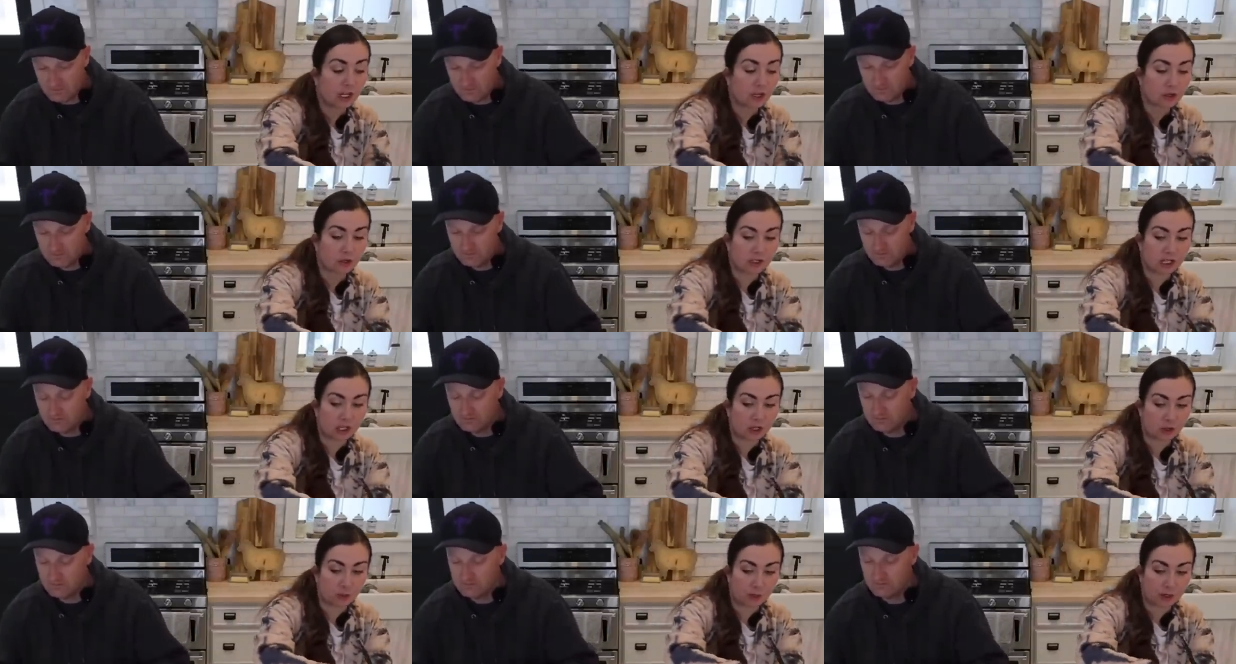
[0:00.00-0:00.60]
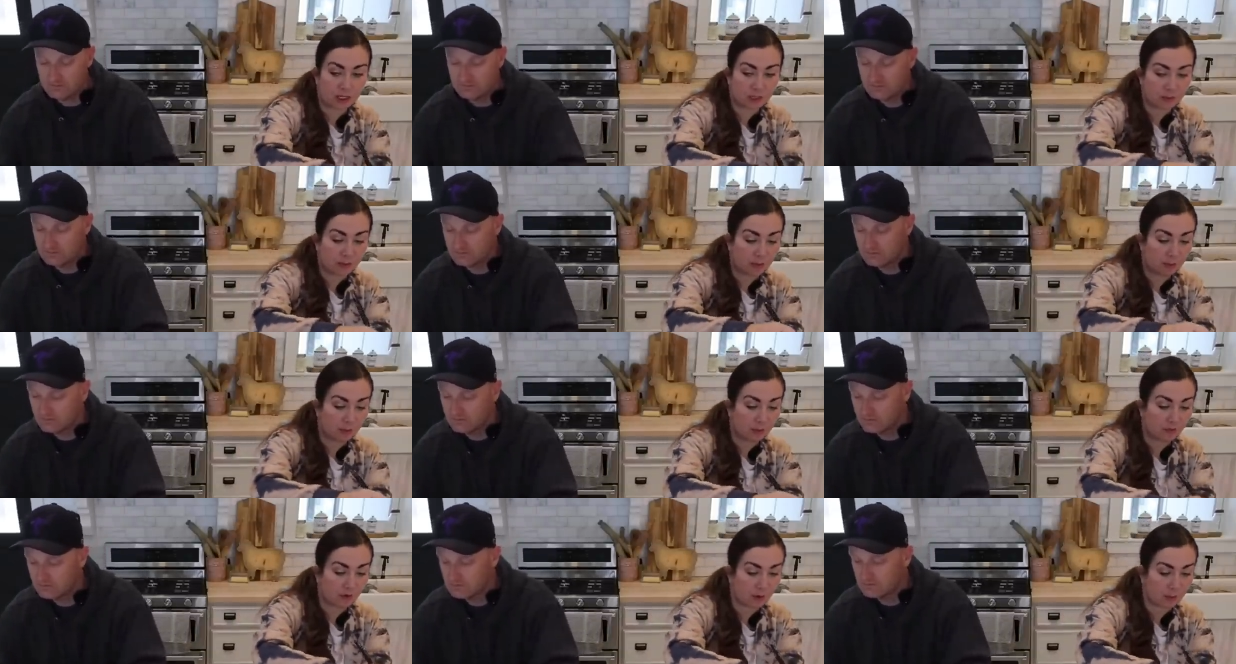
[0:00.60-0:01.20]
Speaker 1: your decoupage
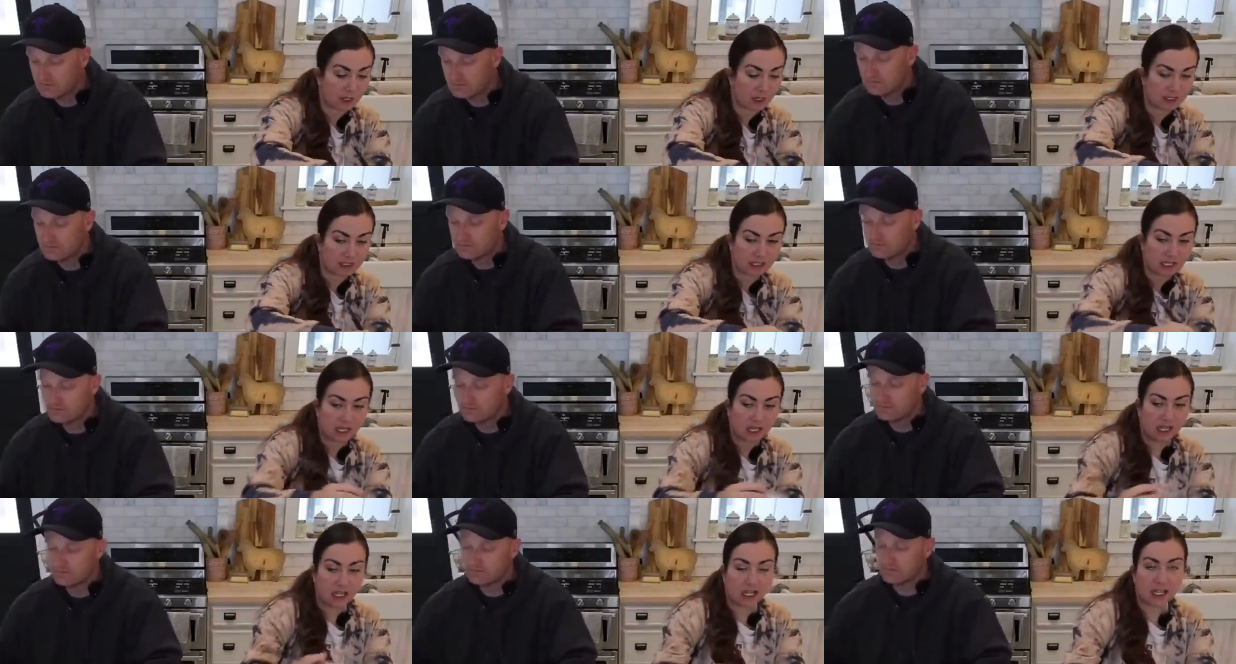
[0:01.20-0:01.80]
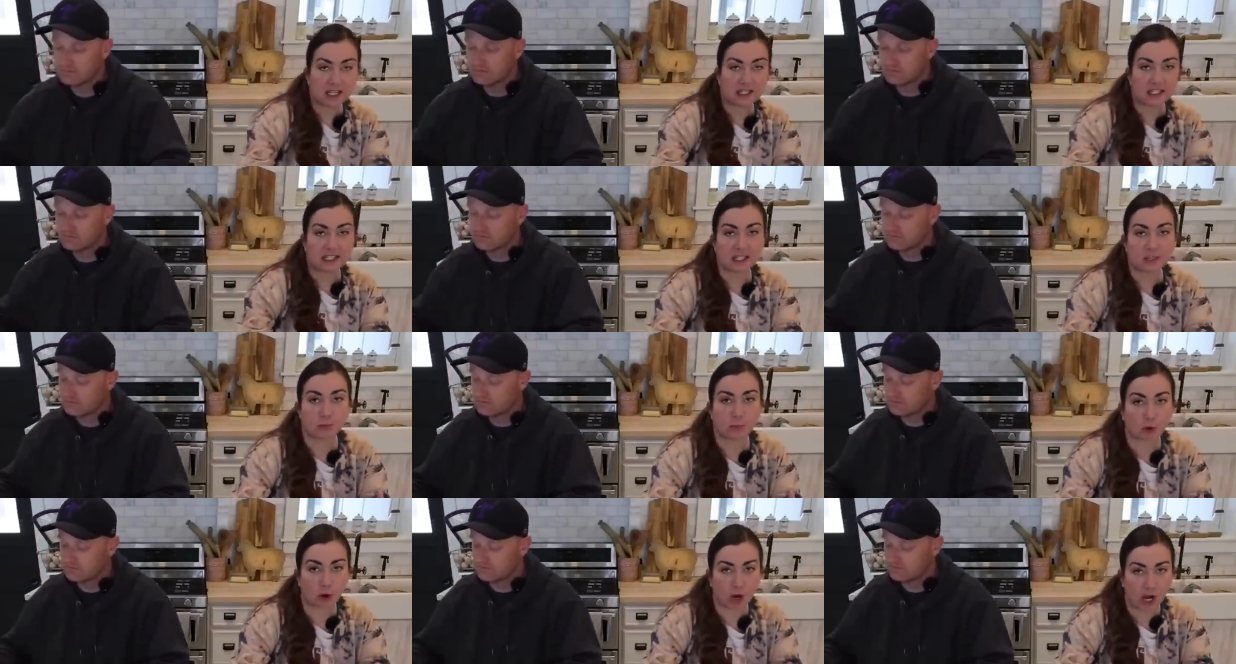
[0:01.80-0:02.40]
paper from us, it's as
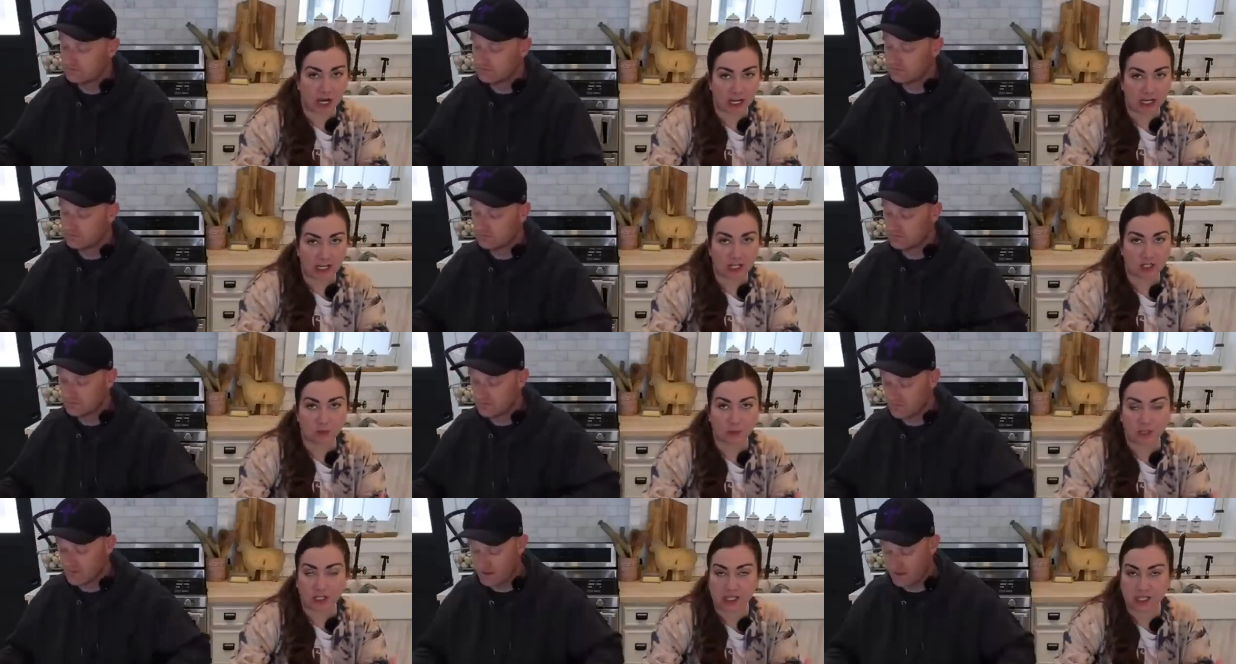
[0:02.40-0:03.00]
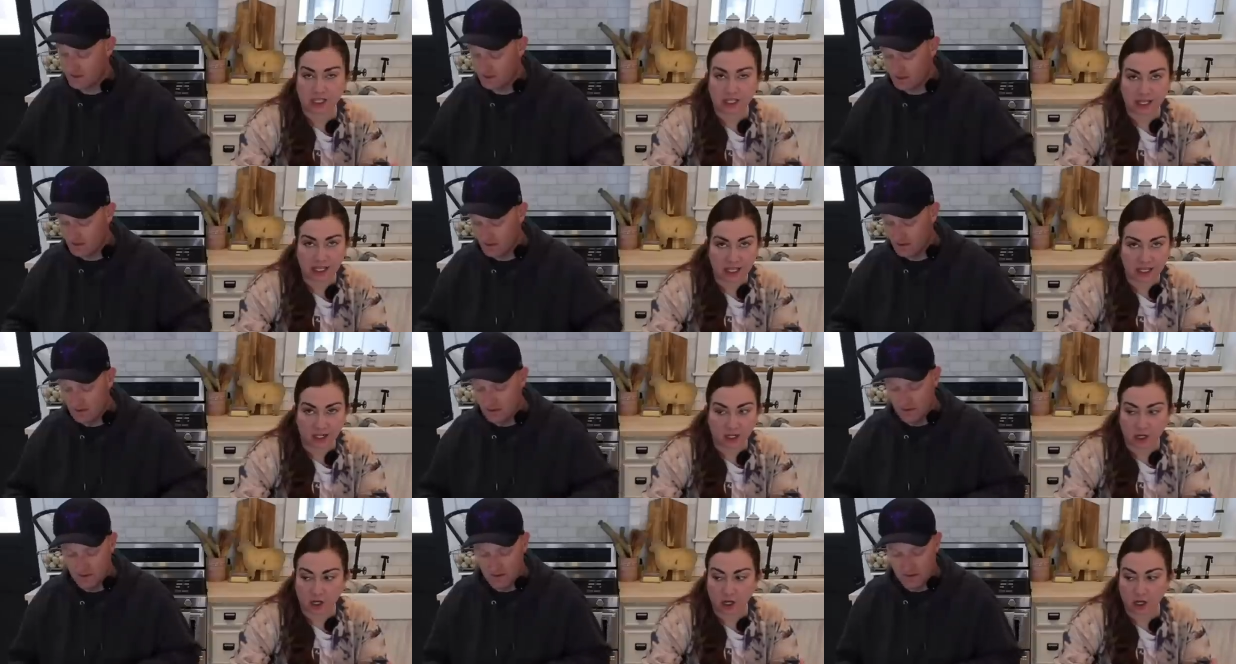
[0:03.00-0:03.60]
bright as we can get
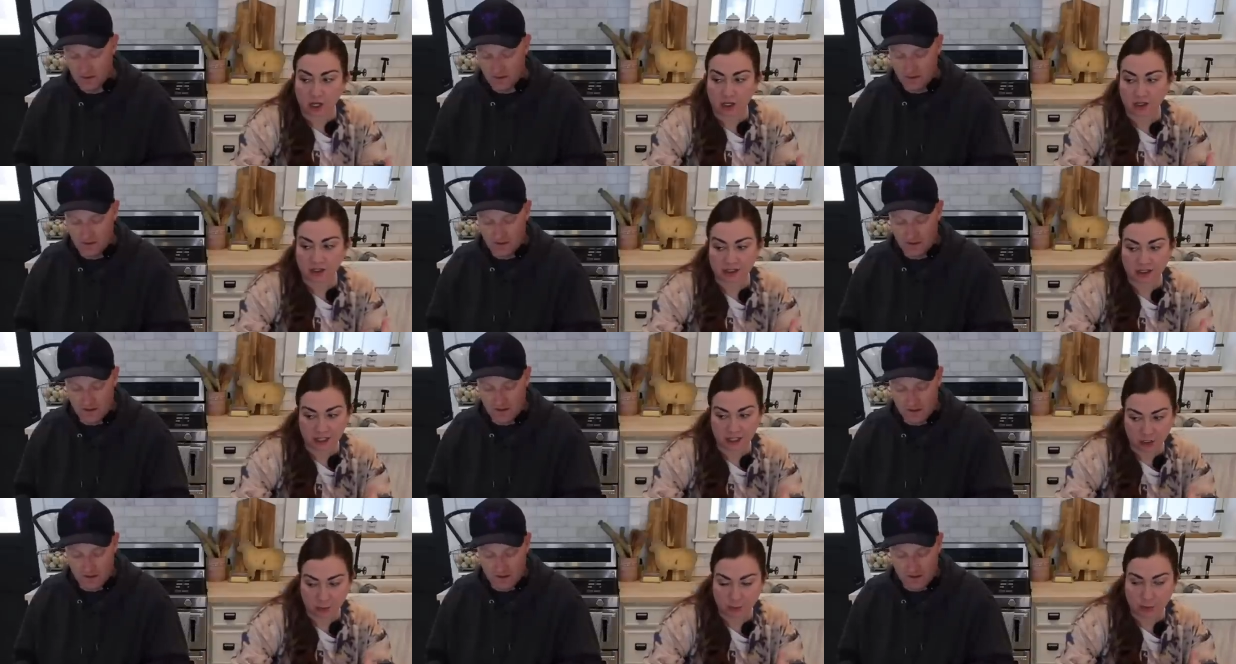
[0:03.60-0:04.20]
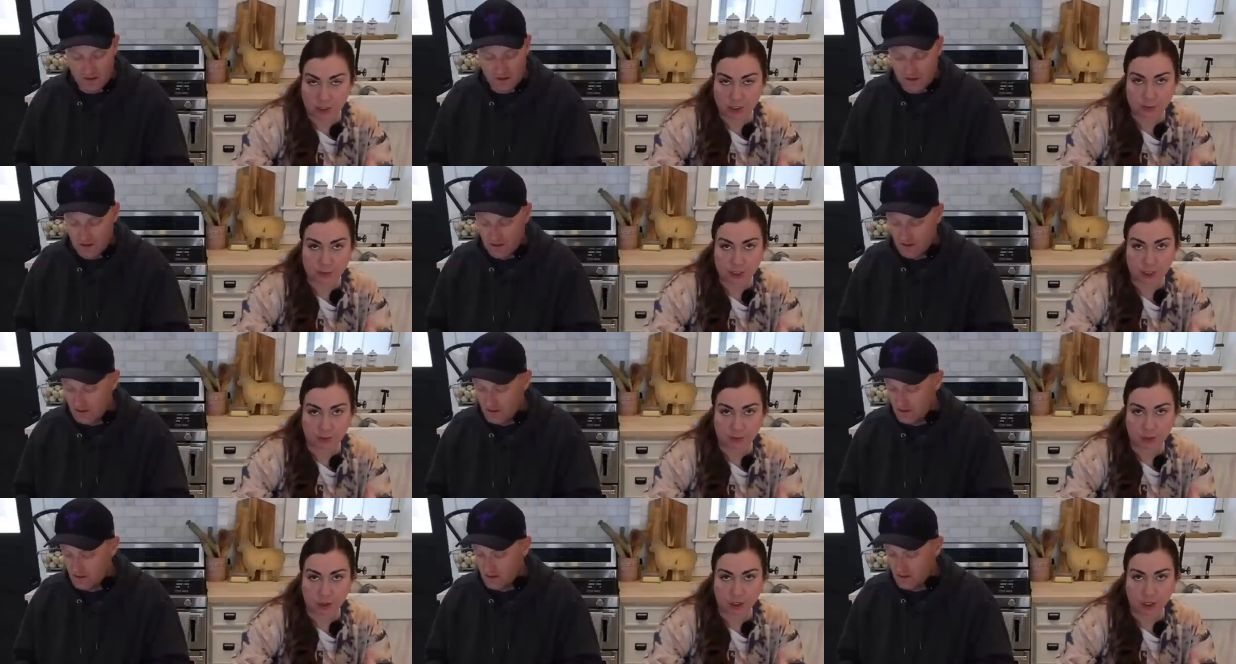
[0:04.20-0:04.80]
on a decoupage
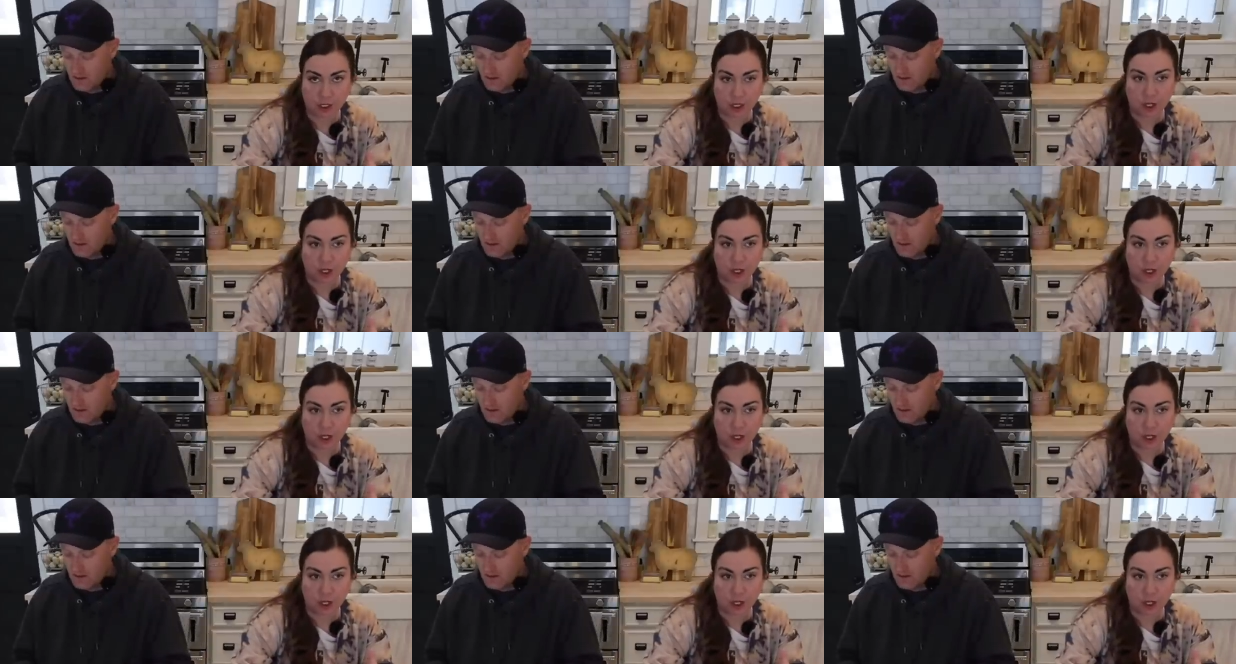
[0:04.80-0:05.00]
paper,